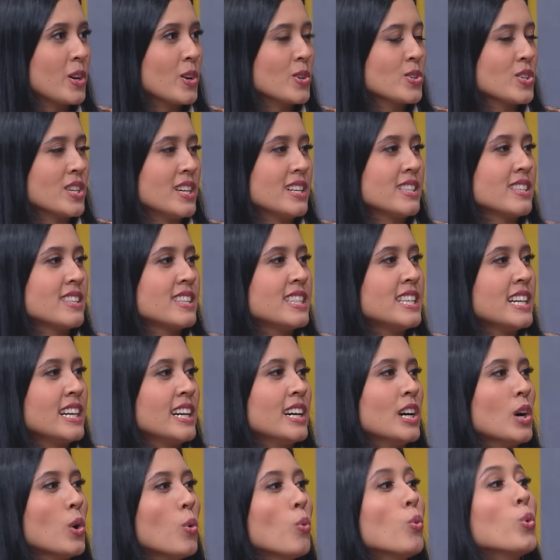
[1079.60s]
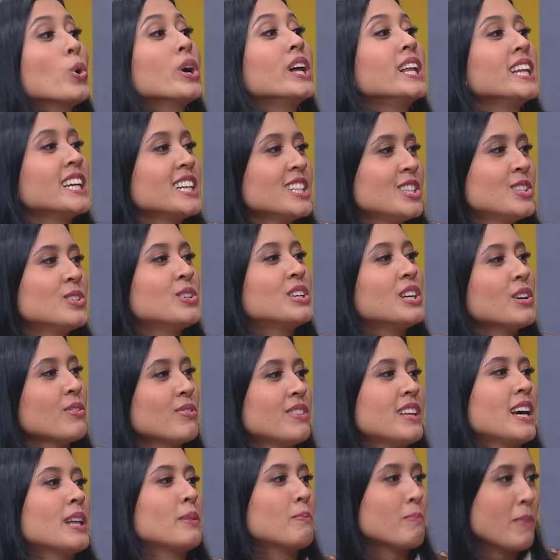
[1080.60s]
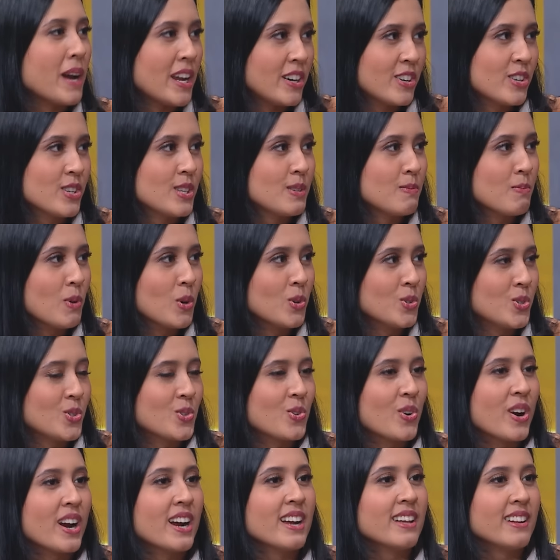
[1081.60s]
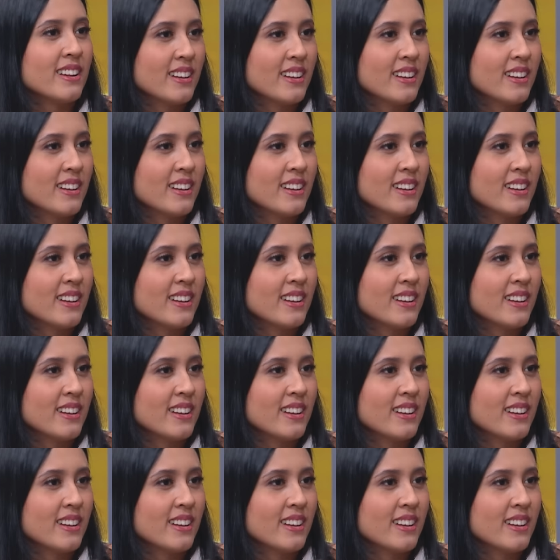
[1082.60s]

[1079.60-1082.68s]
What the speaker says: Because they're willing to give that matters most, right?